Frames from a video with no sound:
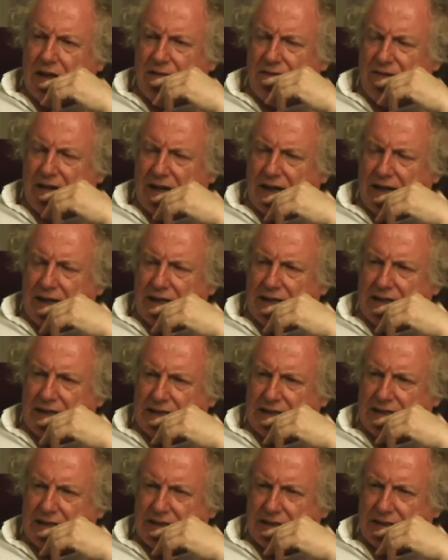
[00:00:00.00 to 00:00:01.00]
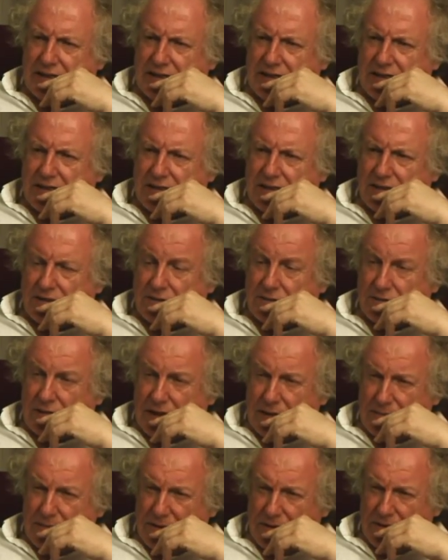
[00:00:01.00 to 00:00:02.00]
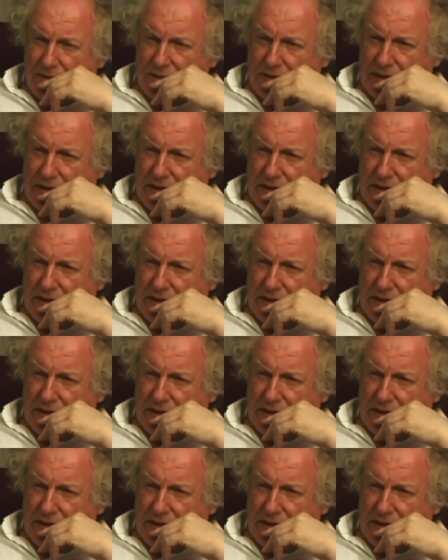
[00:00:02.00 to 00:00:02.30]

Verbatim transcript: Of Diana kissing your grandmother.